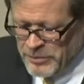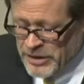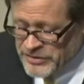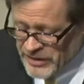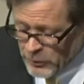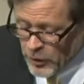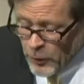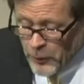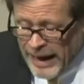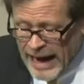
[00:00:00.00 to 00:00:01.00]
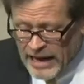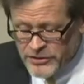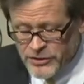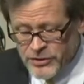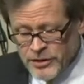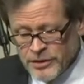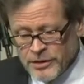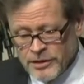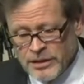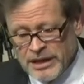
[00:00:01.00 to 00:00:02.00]
because they were harassed
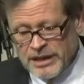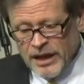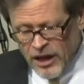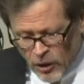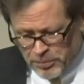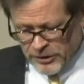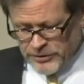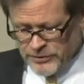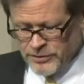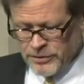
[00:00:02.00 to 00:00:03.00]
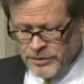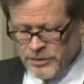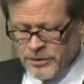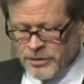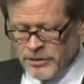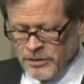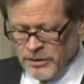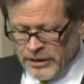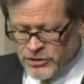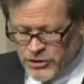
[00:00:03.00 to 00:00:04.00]
and helpless,
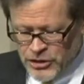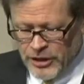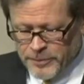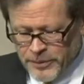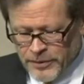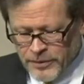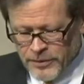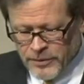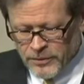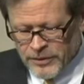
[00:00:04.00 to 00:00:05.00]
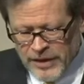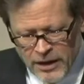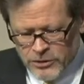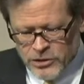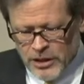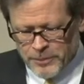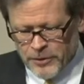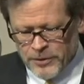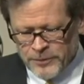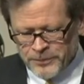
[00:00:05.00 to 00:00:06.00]
like sheep without a
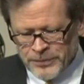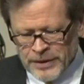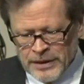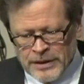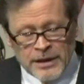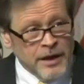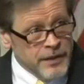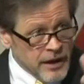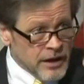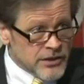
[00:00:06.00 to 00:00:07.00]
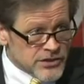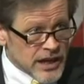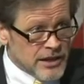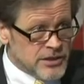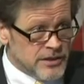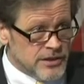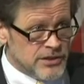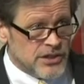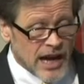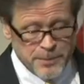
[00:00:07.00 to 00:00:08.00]
shepherd. Then he said to the
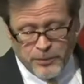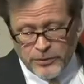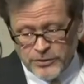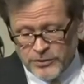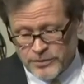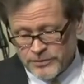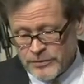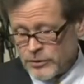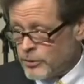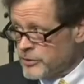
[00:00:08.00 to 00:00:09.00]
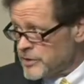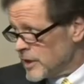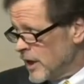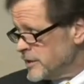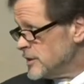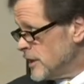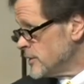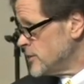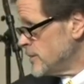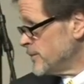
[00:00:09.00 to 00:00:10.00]
disciples, notice the
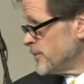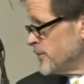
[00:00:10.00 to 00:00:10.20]
context.